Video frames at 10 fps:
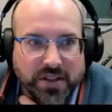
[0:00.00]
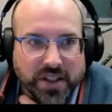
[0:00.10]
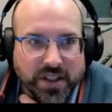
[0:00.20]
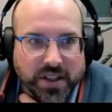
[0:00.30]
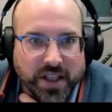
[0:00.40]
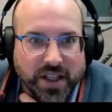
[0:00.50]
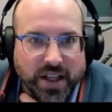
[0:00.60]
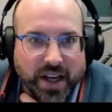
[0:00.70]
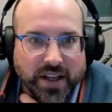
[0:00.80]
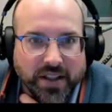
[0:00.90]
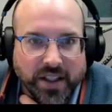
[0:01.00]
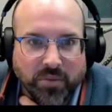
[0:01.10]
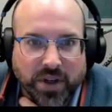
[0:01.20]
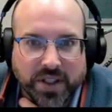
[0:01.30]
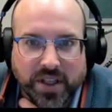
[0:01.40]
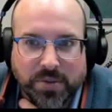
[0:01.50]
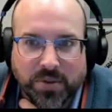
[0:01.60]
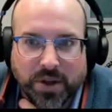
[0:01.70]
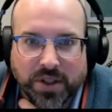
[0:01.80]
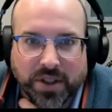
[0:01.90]
you can click on that and it brings up
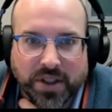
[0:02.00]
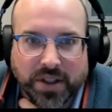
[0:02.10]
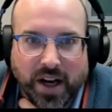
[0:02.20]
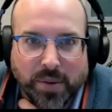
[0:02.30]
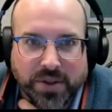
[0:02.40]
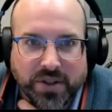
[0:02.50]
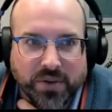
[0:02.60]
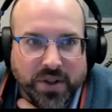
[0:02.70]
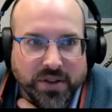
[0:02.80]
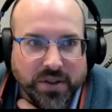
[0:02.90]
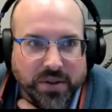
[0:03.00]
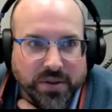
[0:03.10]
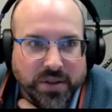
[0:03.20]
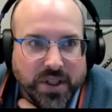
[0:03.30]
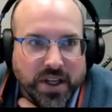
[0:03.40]
some other options for you too.